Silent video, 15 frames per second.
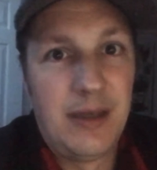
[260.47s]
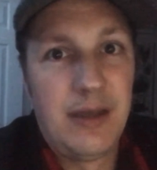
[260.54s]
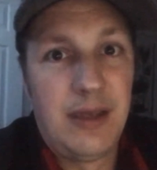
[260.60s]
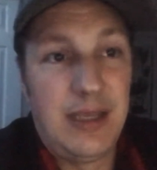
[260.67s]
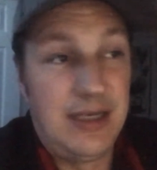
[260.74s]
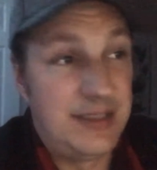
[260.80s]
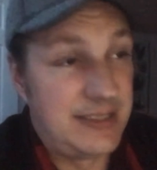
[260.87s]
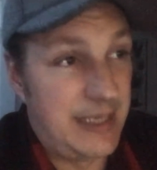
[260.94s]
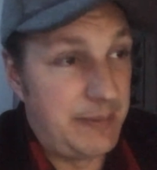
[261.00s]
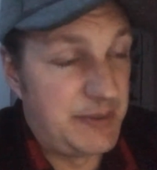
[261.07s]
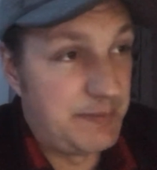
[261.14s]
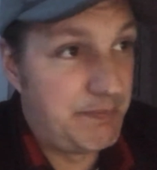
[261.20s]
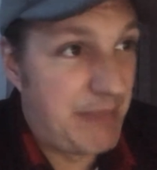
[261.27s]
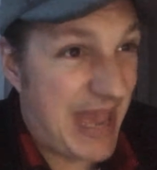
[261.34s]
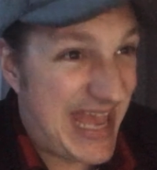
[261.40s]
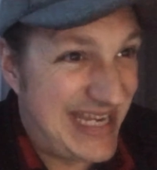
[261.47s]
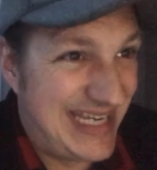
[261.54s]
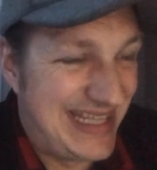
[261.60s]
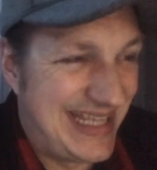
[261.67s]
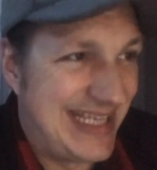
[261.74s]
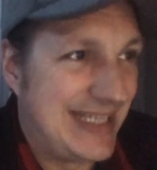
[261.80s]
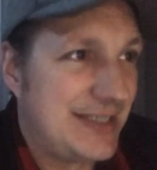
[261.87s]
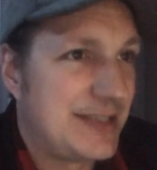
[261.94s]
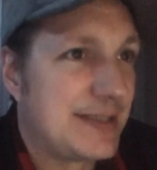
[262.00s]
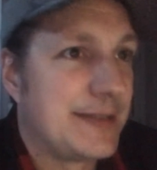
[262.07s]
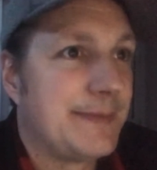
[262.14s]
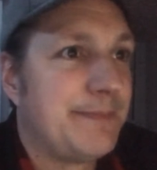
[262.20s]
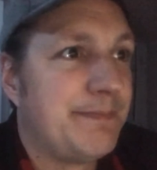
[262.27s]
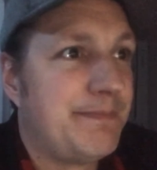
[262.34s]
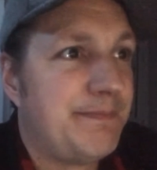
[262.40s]
and his name's Ben in this,
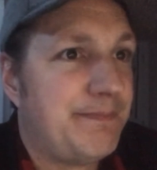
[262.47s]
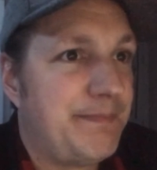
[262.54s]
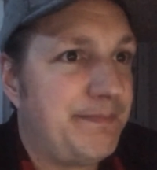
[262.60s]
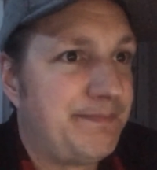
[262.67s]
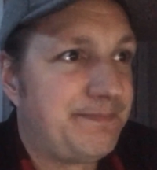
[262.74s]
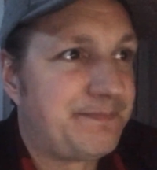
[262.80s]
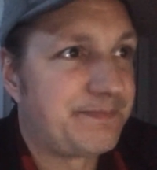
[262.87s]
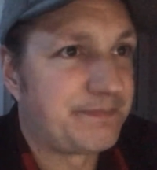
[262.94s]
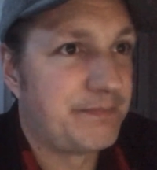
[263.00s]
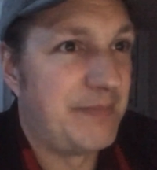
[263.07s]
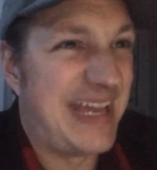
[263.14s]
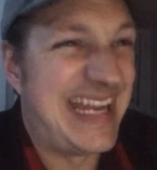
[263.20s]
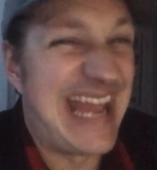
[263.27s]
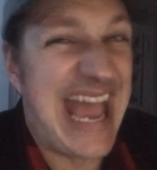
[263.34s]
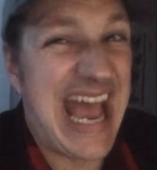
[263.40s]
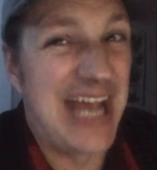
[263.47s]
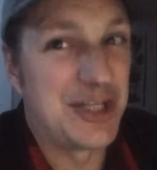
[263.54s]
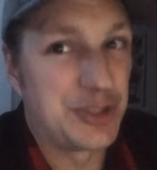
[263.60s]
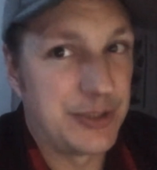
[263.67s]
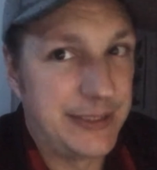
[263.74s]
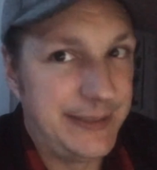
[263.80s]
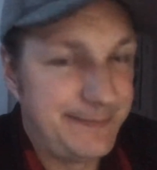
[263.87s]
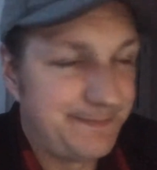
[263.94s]
Ben Ashley,